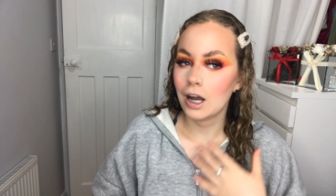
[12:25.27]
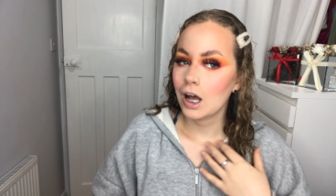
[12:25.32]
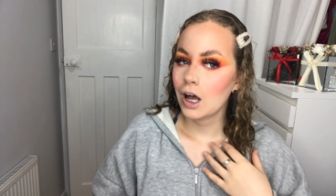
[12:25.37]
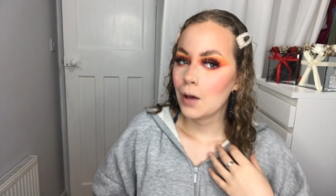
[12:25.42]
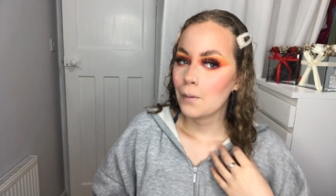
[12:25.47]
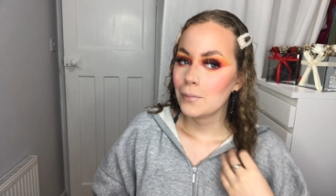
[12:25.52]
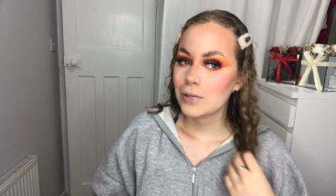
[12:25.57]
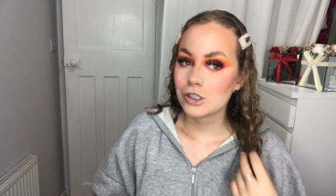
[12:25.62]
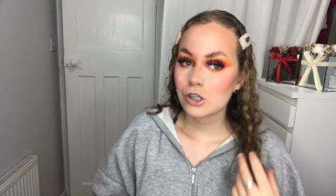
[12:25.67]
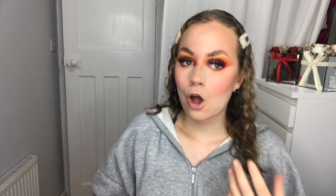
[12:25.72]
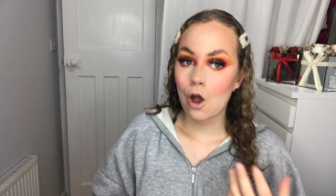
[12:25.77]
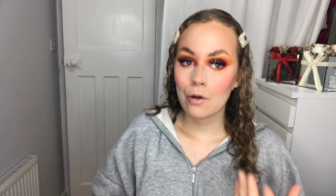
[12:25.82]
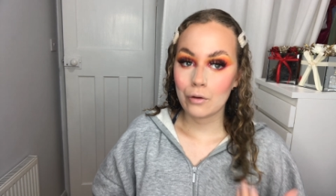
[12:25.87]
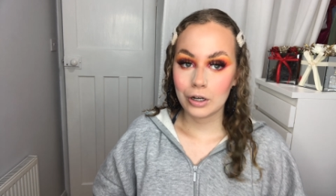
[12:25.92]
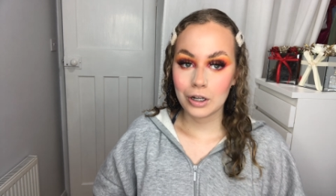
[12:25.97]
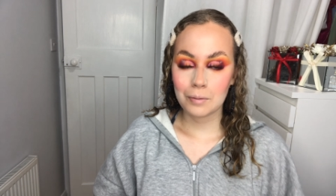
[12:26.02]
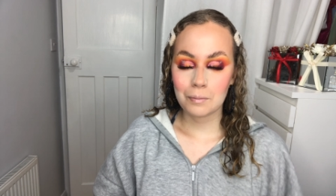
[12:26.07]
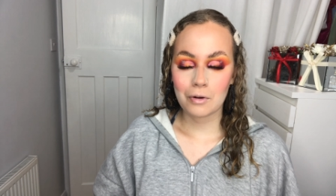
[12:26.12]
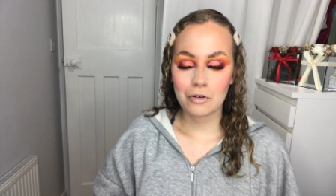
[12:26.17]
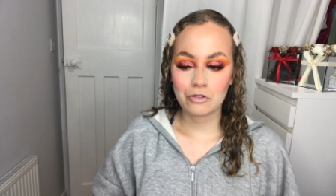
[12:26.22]
But it's only on
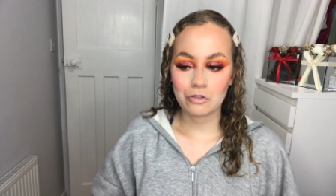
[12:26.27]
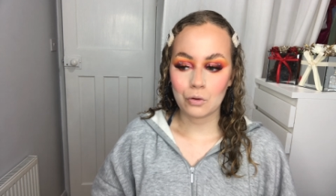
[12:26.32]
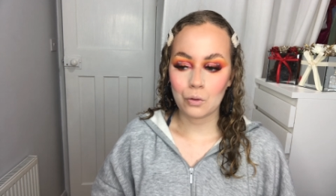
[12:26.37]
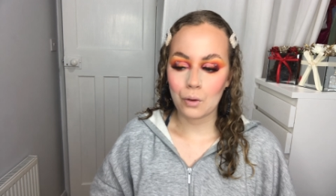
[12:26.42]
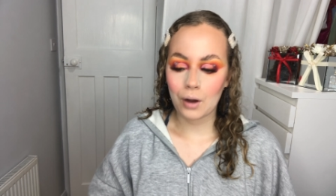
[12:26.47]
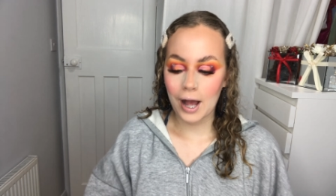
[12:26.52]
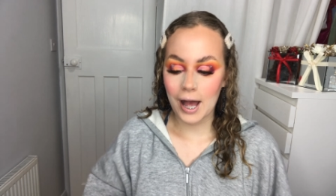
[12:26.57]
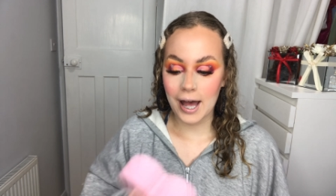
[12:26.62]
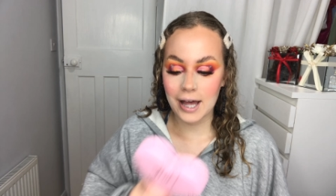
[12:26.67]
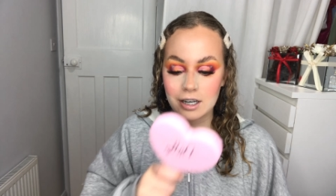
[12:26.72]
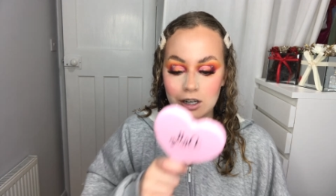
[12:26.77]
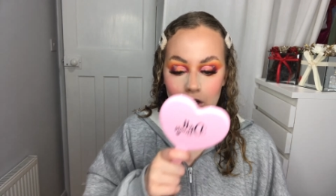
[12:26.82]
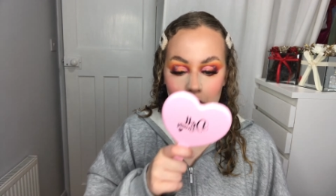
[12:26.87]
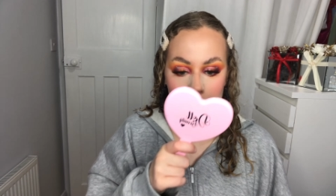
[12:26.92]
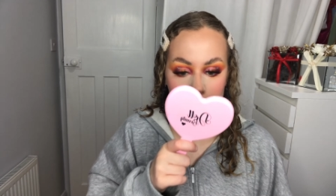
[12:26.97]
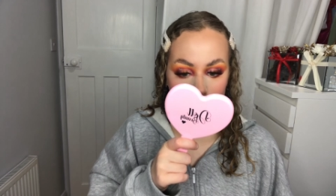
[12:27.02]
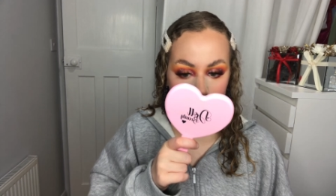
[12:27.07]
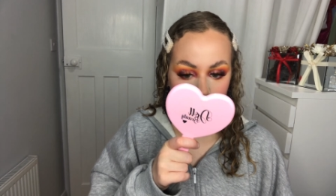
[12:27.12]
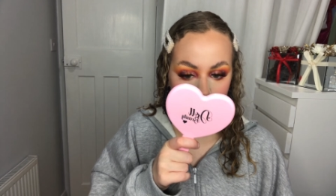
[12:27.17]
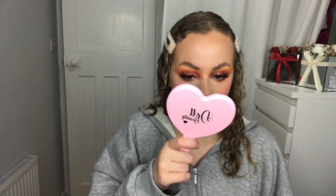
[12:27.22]
my forehead, and I
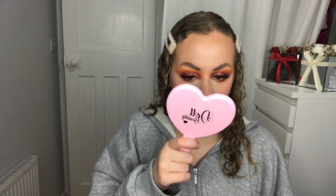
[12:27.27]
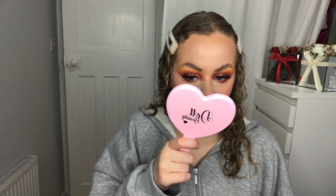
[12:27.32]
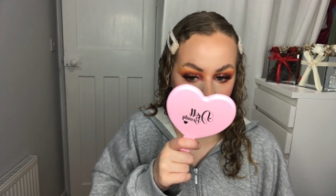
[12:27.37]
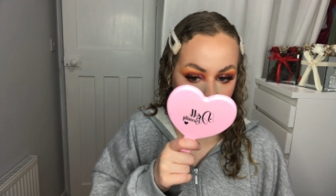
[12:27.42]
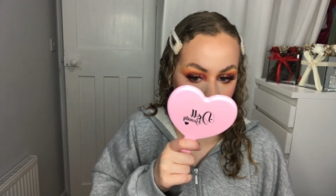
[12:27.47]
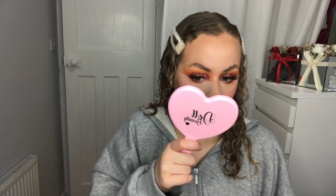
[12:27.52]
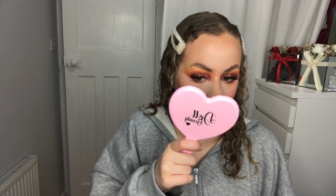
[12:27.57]
don't know.